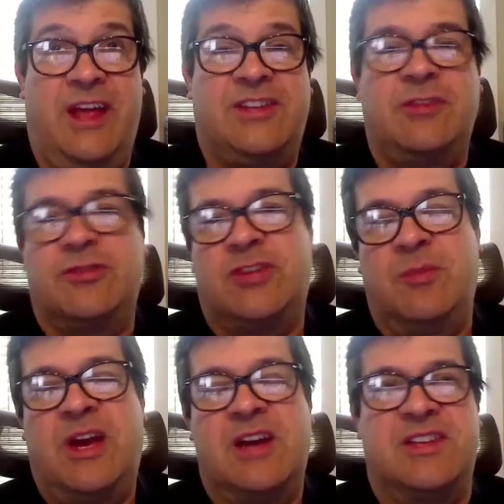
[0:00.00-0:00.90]
interesting
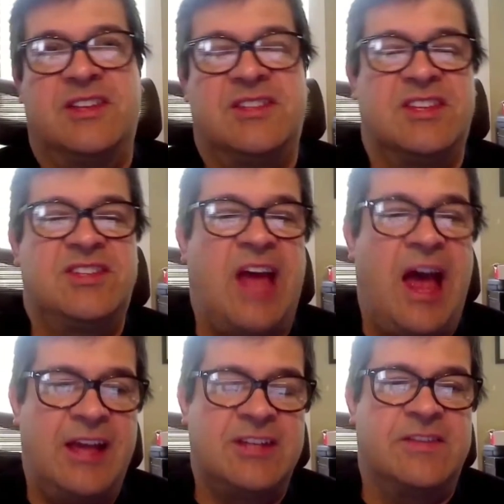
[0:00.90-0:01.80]
because it's the
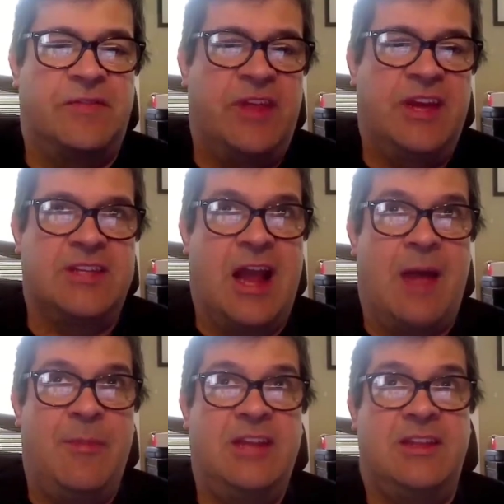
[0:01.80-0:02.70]
science of things that
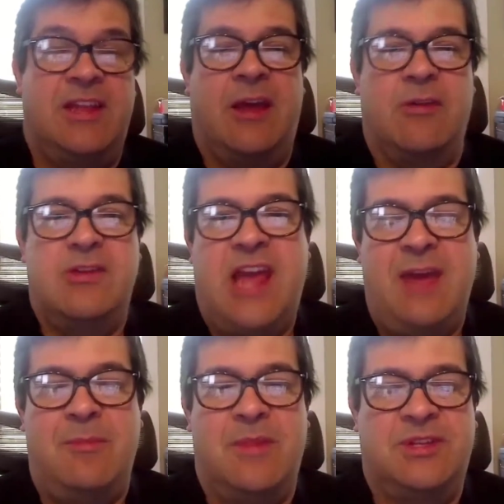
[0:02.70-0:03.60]
got me into the
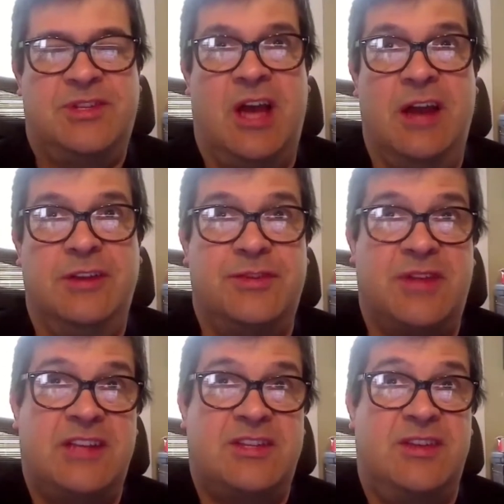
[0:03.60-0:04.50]
entertainment side. So
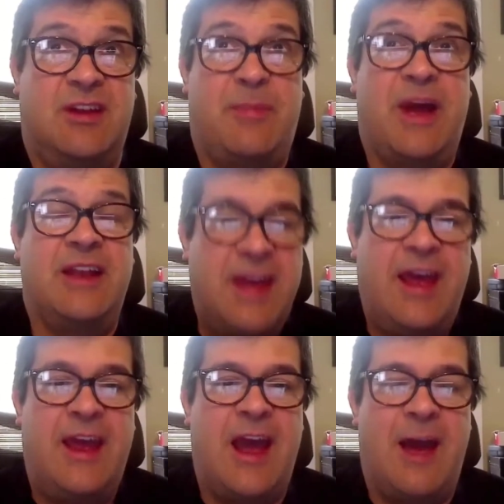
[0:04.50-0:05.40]
that's, by
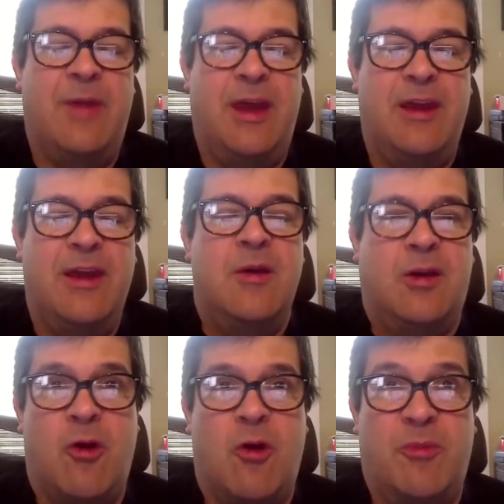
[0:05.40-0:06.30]
day, I'm a
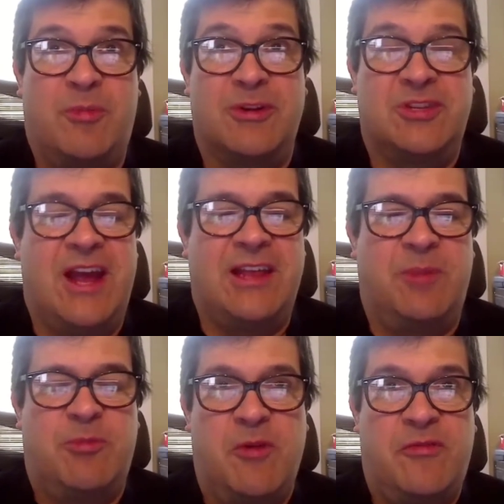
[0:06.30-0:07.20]
corporate
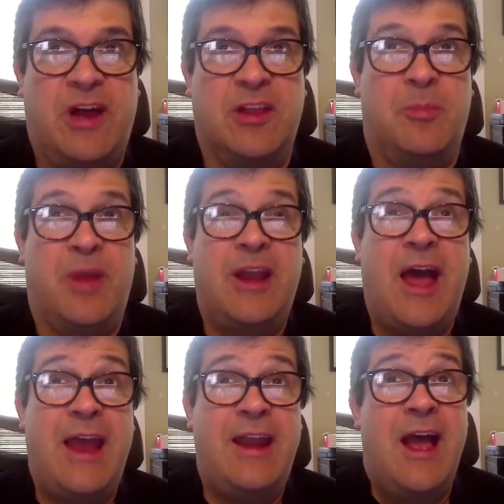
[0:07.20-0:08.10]
personality profiler. By
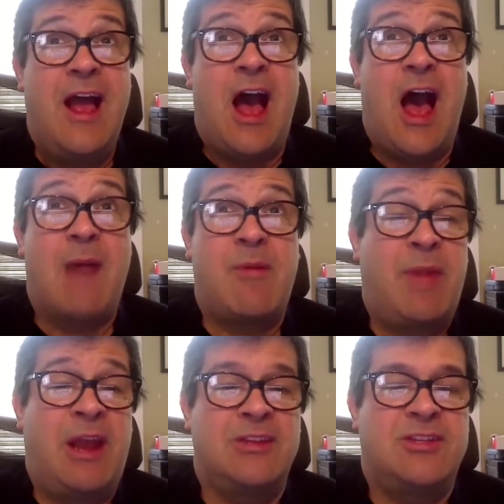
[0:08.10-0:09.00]
night, I'm a
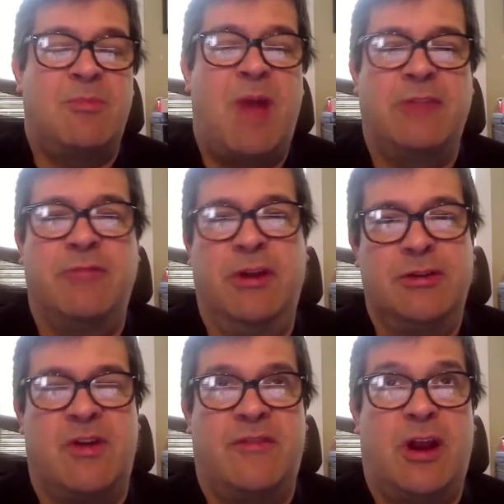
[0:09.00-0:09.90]
mentalist and mind reader.
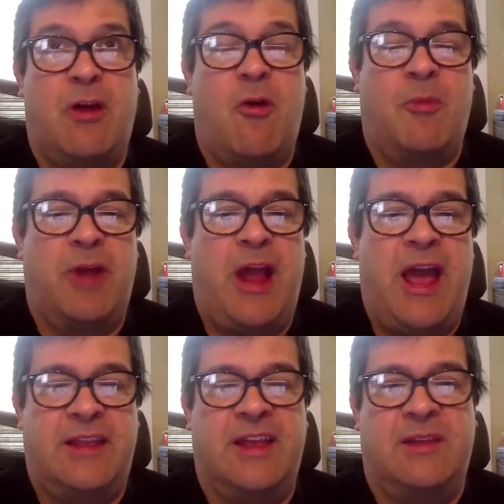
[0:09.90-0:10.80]
So I've got a corporate
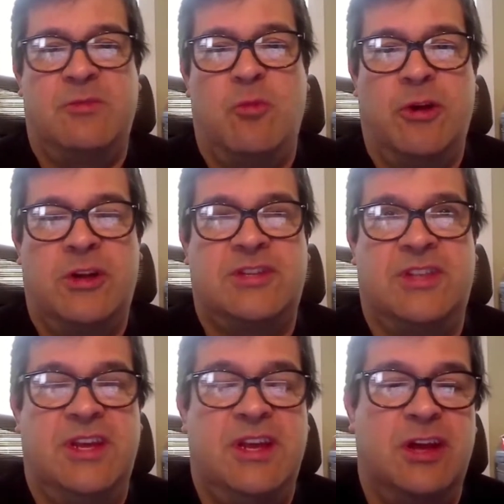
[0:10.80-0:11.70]
act that works
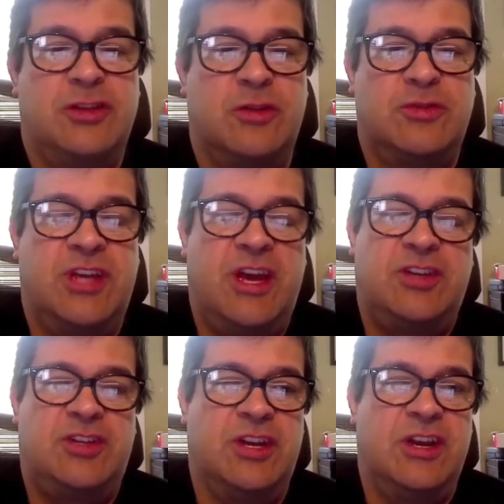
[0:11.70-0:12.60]
the
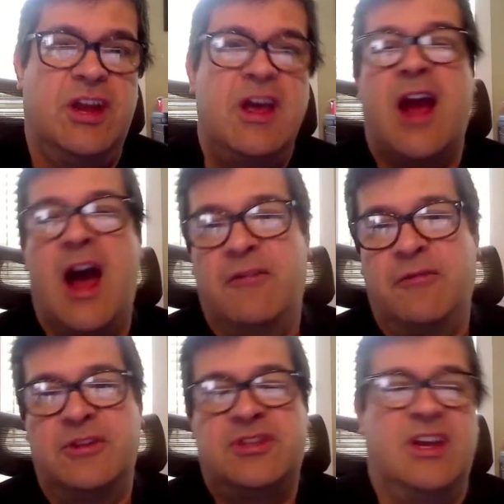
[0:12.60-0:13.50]
association,
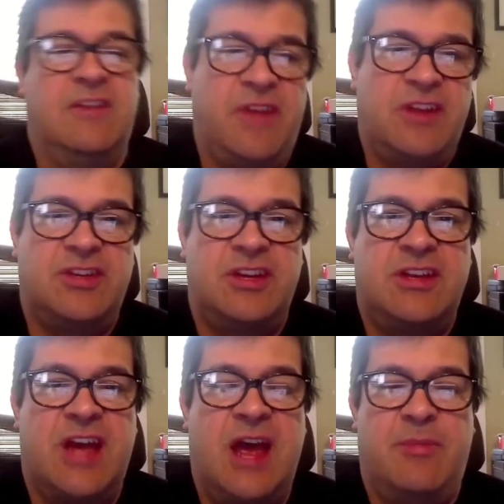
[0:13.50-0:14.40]
conference, convention
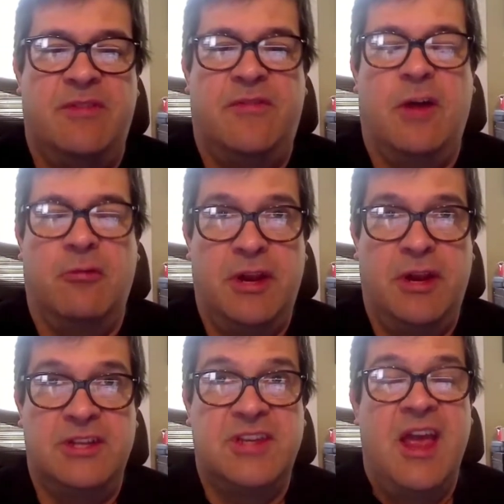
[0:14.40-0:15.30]
type of
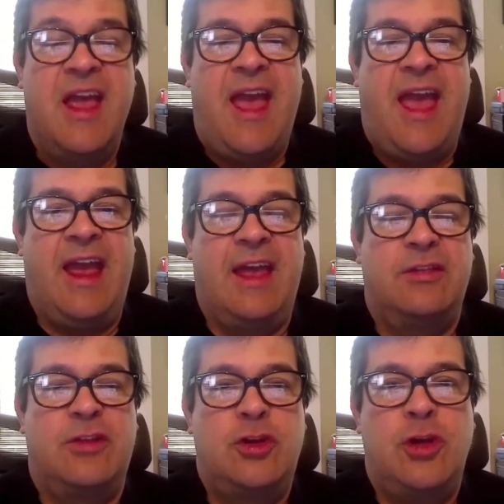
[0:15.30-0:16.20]
arenas.
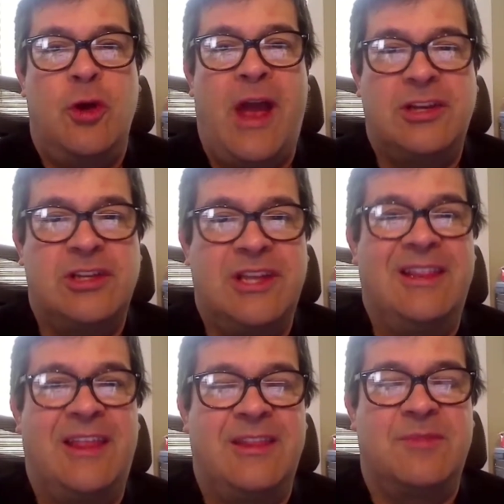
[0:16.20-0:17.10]
And the two actually
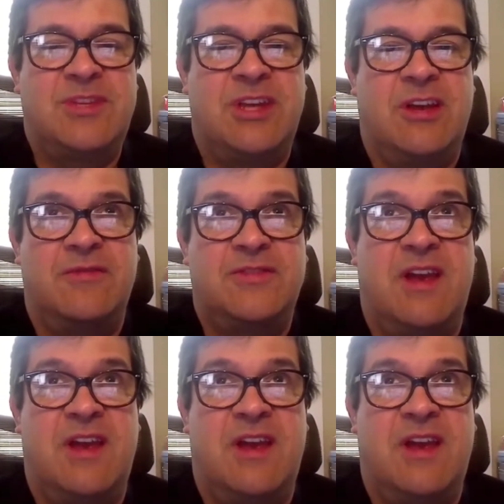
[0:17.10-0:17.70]
lend themselves